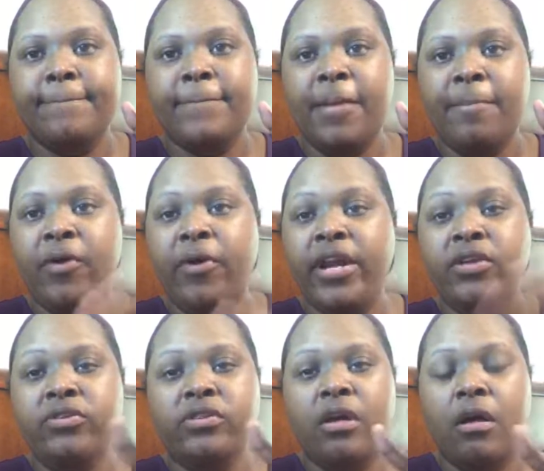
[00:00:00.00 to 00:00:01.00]
My granny
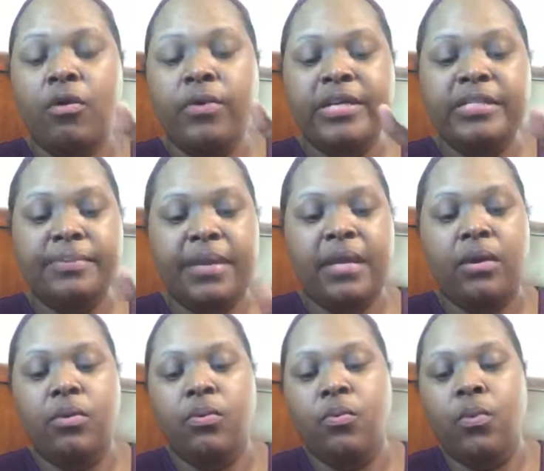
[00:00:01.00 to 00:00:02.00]
used to always make
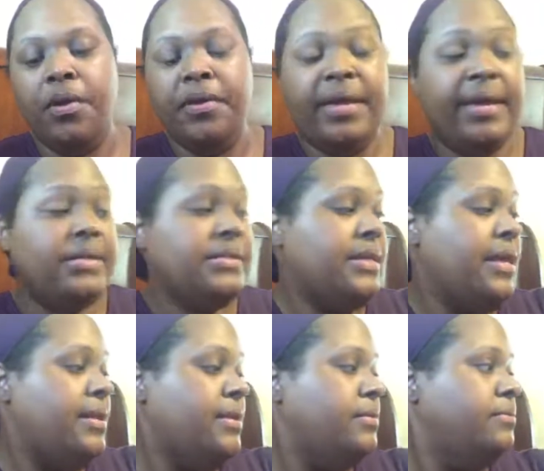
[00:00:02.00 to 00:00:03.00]
Watergate
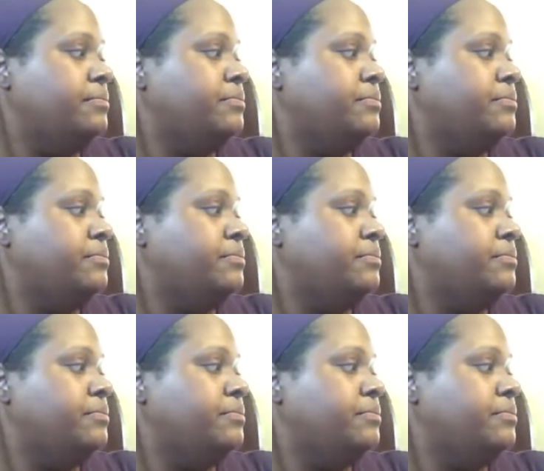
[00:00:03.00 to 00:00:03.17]
salad.